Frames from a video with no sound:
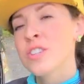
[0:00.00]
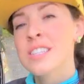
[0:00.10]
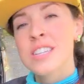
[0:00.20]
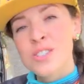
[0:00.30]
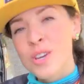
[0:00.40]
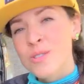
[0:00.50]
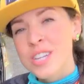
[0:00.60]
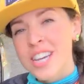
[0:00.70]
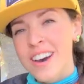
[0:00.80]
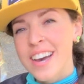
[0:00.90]
skills
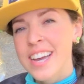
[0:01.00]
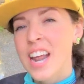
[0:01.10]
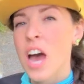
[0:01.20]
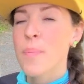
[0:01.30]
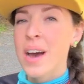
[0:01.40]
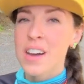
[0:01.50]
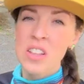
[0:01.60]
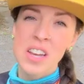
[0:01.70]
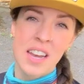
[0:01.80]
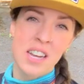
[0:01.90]
coaching guide, I pack a
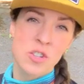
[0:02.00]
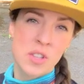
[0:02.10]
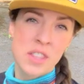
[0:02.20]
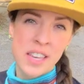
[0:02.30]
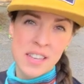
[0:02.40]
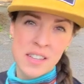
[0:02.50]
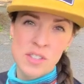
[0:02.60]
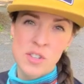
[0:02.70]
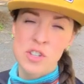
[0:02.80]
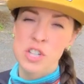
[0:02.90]
lot of extra things,
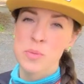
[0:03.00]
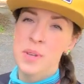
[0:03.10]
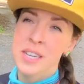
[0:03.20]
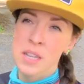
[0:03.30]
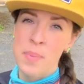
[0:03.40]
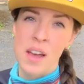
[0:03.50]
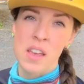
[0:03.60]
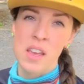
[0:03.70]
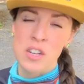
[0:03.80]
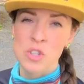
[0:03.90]
usually just because I'm
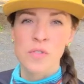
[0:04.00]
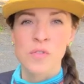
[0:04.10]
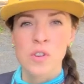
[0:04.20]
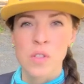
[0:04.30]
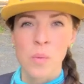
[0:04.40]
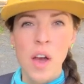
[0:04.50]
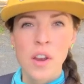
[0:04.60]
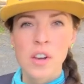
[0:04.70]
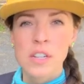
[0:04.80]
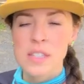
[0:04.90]
packing extra for the
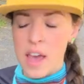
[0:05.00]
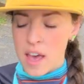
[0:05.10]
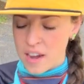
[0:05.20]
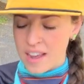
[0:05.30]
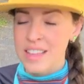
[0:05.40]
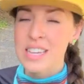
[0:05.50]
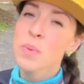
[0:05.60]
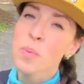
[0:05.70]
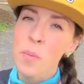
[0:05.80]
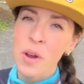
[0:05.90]
riders, and I like to be
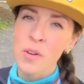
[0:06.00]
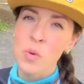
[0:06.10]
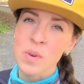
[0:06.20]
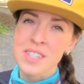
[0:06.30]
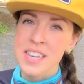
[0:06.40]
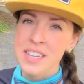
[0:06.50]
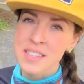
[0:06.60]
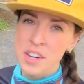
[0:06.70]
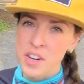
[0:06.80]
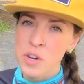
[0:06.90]
prepared for worst case
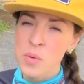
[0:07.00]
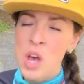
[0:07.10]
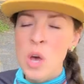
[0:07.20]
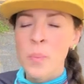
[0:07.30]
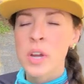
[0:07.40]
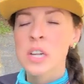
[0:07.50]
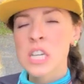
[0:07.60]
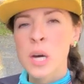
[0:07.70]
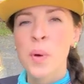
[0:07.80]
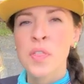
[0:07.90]
scenario. But here's a
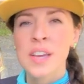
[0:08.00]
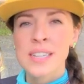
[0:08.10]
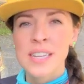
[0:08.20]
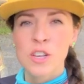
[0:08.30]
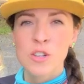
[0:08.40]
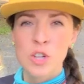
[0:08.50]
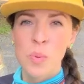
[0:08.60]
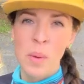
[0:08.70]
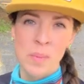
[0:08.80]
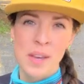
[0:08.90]
couple things that you should
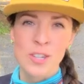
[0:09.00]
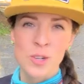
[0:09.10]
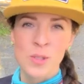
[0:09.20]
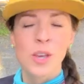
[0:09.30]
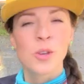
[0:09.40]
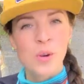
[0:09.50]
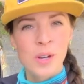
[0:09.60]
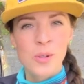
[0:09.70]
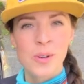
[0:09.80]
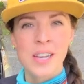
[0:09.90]
probably make sure that you're
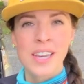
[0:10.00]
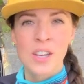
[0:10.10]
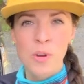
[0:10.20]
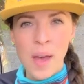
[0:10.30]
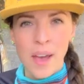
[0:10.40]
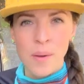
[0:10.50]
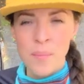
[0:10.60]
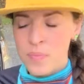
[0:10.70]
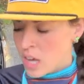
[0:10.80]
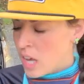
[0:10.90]
including in your bag.
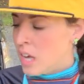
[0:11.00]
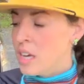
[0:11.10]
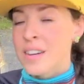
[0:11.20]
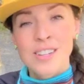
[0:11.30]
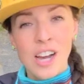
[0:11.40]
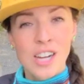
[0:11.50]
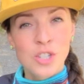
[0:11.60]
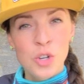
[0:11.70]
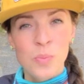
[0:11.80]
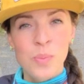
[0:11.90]
A
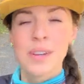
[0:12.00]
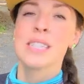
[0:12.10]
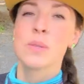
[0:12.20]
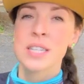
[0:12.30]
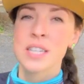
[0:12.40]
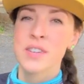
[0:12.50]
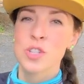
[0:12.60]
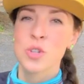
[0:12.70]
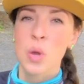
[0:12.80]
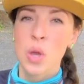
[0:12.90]
tube, specific
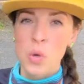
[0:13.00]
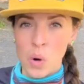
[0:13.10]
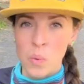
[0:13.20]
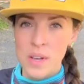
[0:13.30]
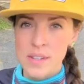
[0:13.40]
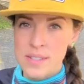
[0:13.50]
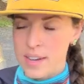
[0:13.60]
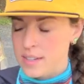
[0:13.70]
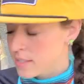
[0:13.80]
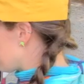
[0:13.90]
to your wheel
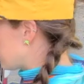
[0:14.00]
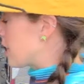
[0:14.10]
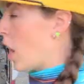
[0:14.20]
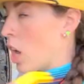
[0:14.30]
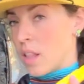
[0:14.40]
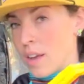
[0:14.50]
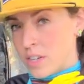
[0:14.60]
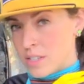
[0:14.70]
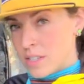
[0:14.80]
size. Tire levers.